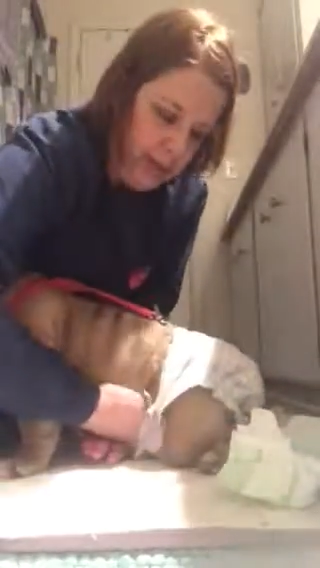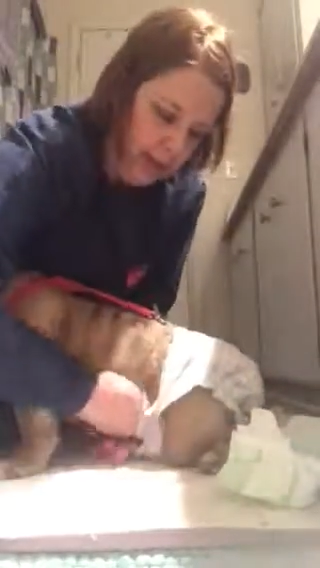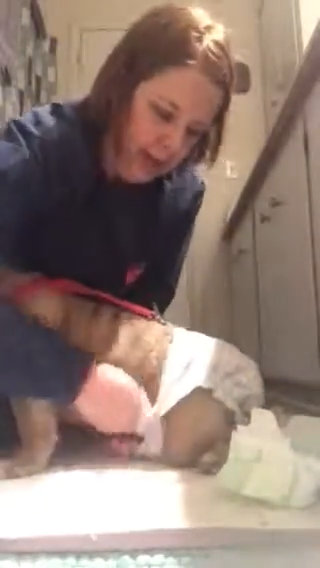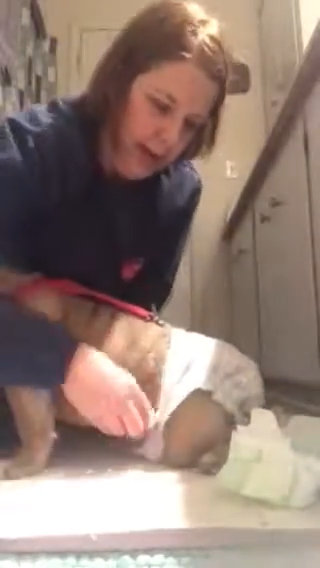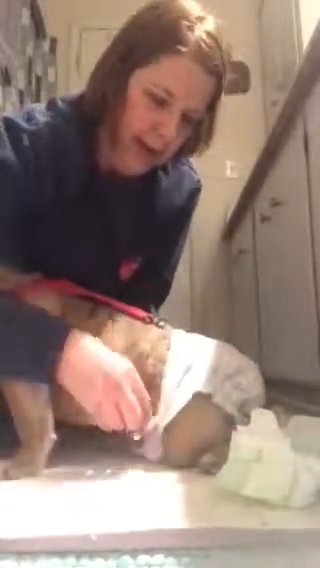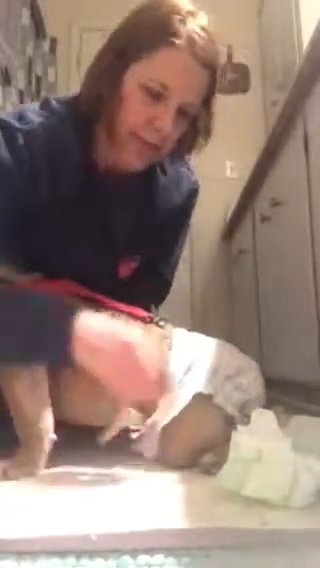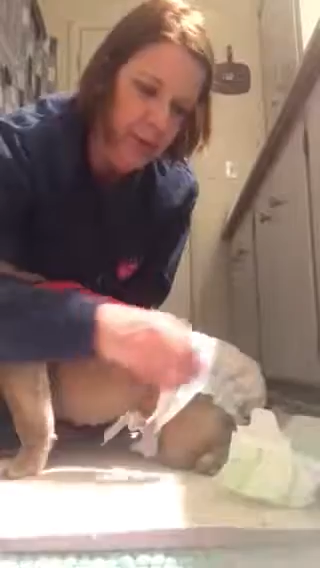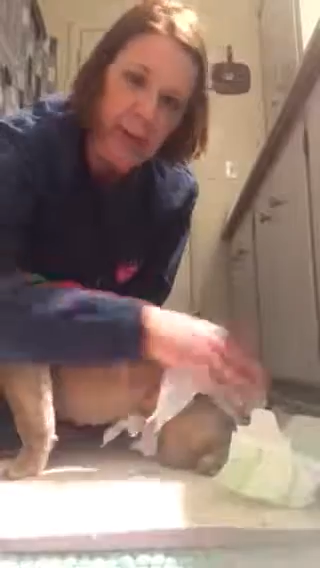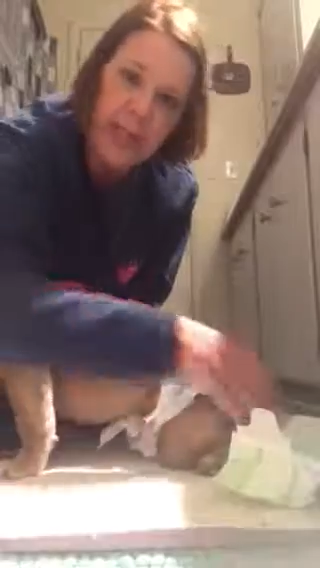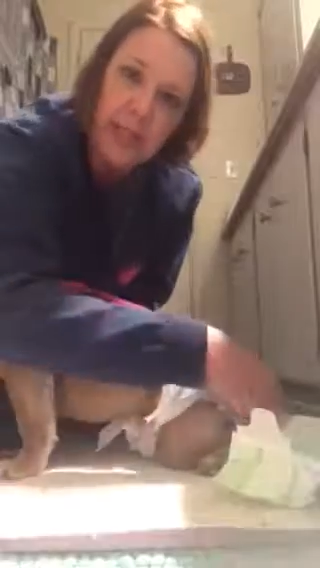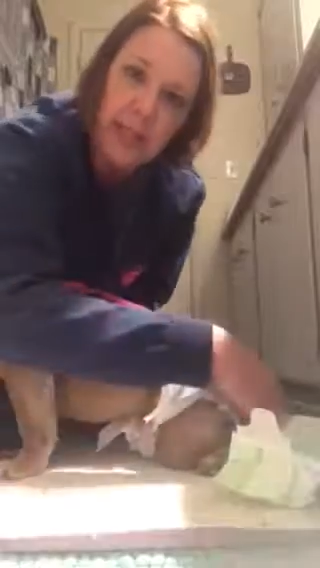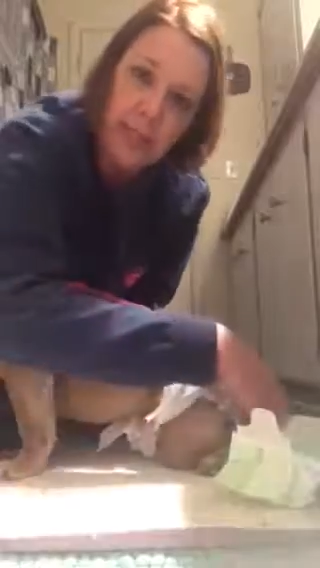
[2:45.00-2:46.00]
to cover
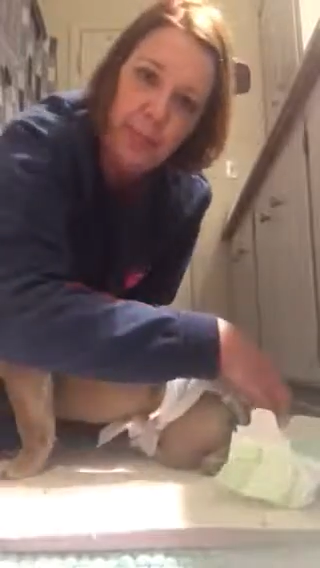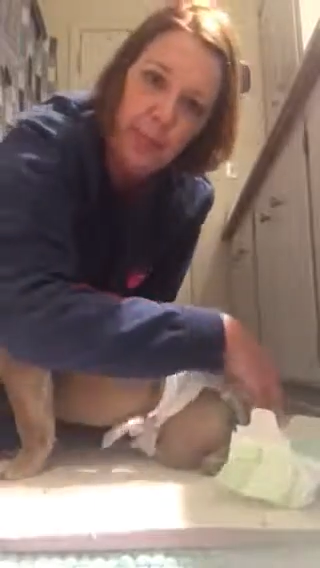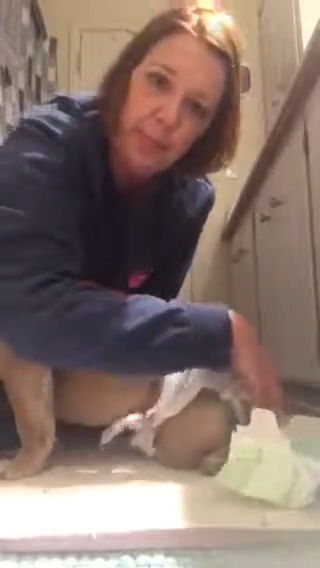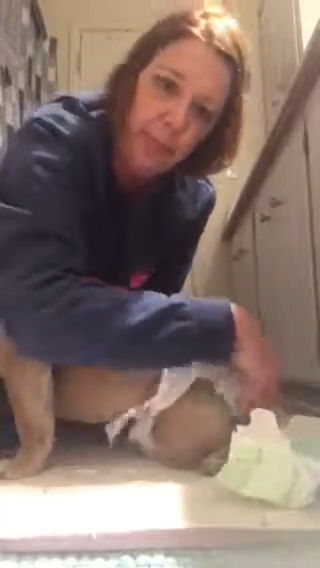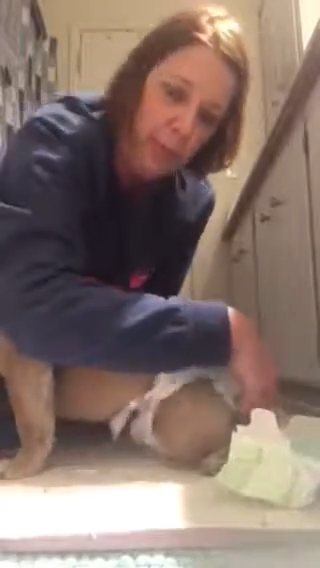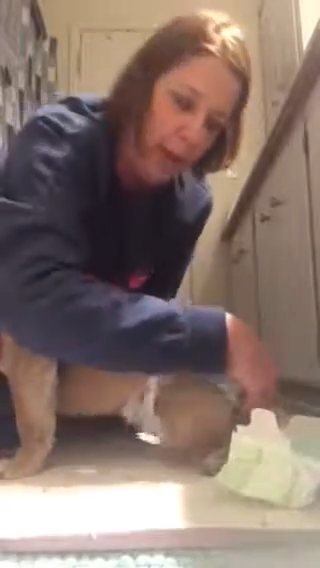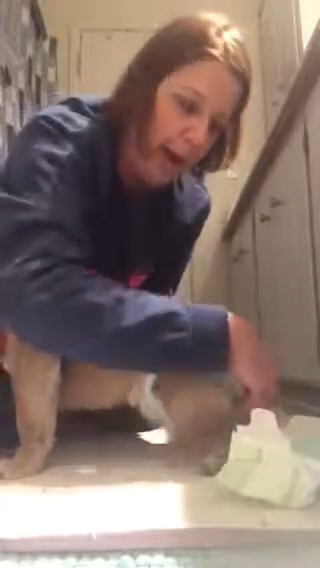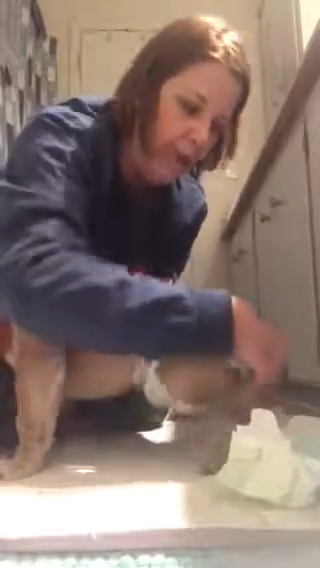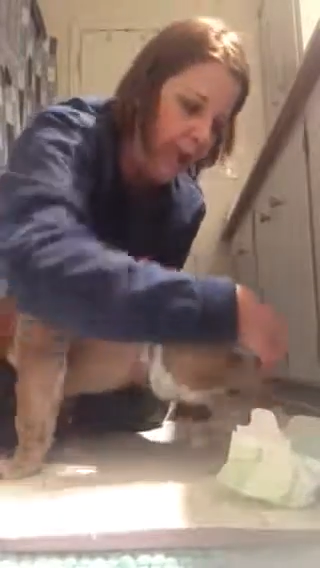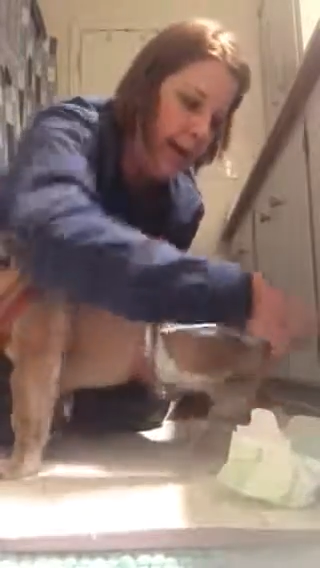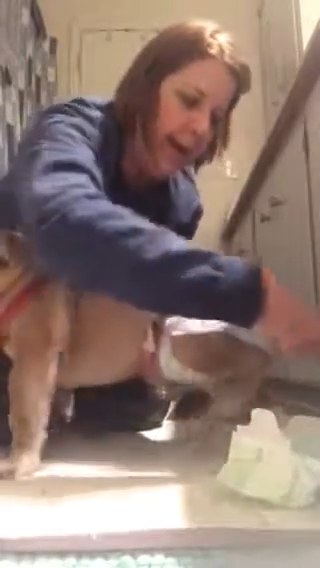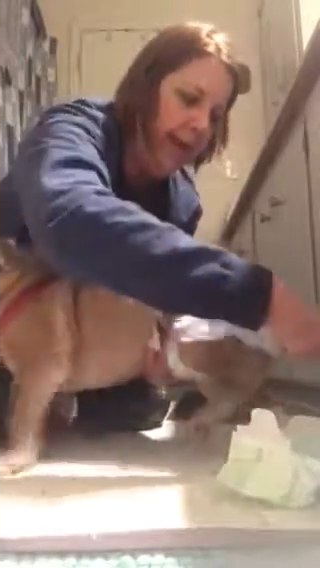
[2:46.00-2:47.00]
his
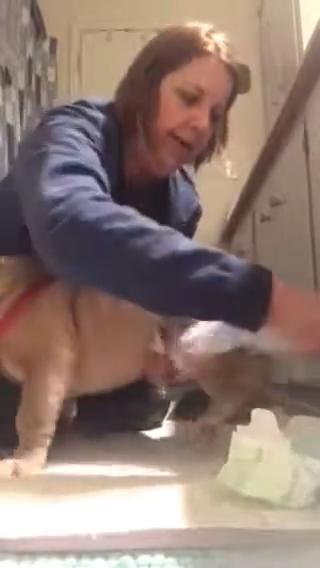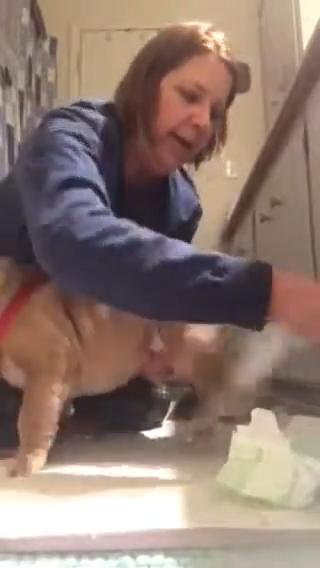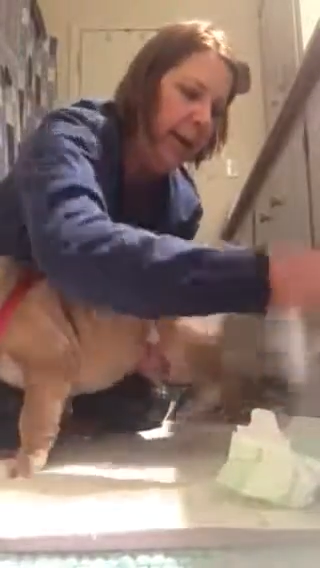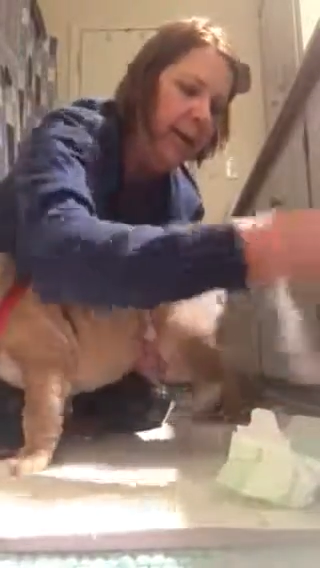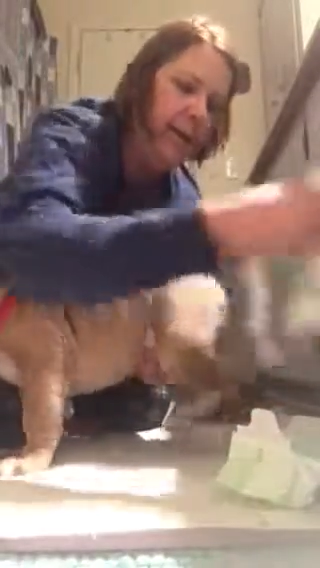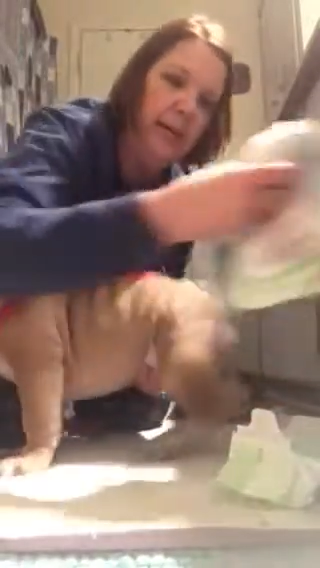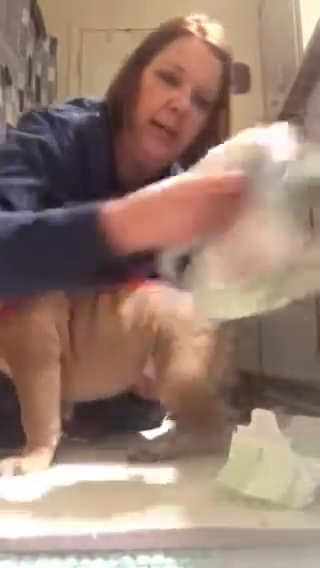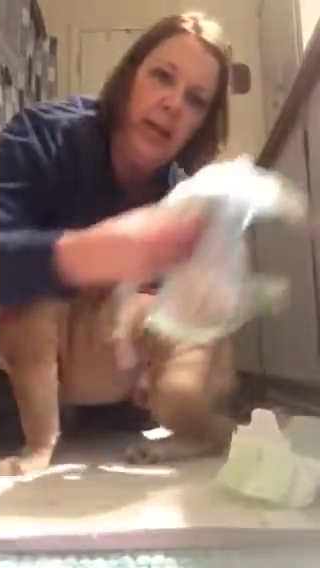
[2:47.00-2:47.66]
private area,